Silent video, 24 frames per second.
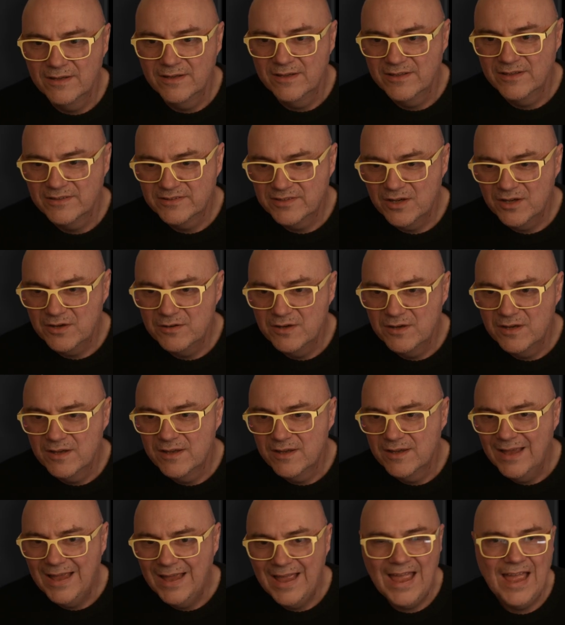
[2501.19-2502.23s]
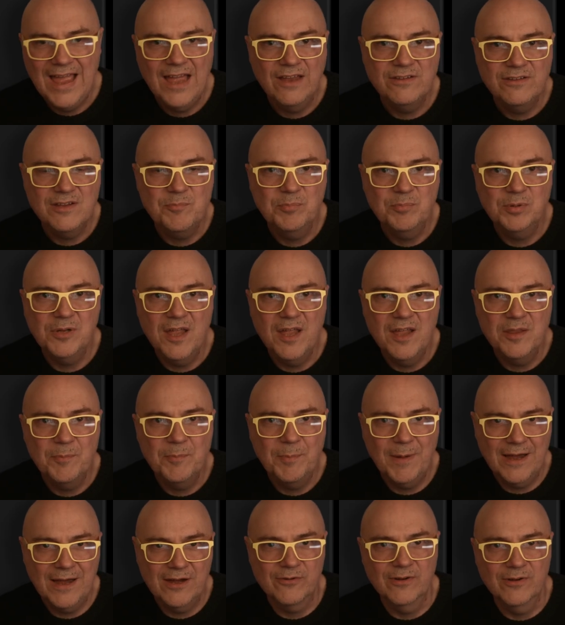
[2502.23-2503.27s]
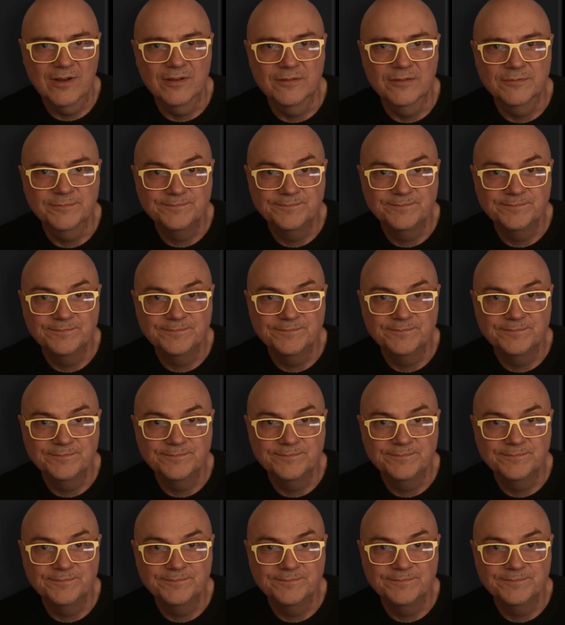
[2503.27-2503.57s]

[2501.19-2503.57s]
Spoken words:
So how do you blur the background?